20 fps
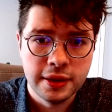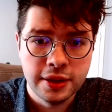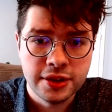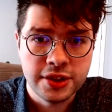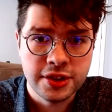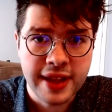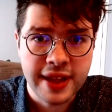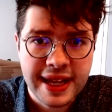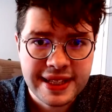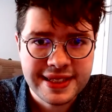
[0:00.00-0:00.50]
So
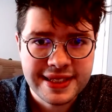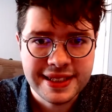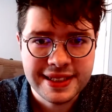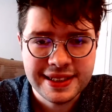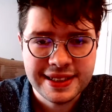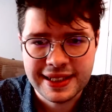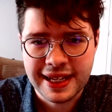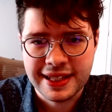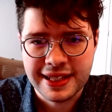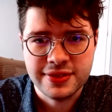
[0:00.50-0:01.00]
that's it.
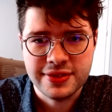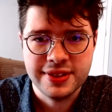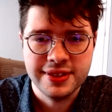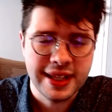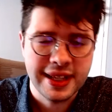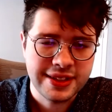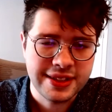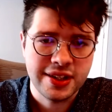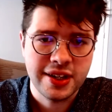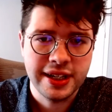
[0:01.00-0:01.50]

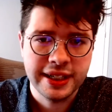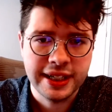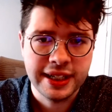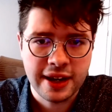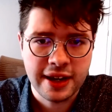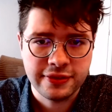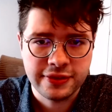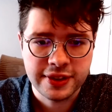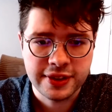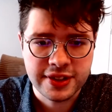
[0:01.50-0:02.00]
That's all I
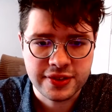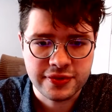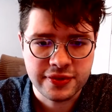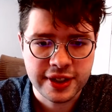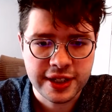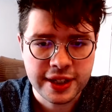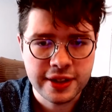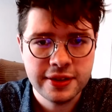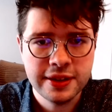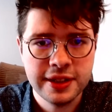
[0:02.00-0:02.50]
got for this
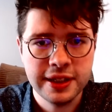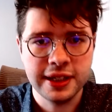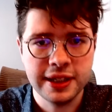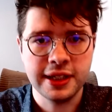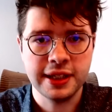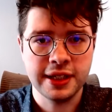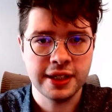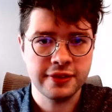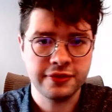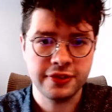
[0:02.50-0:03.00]
video.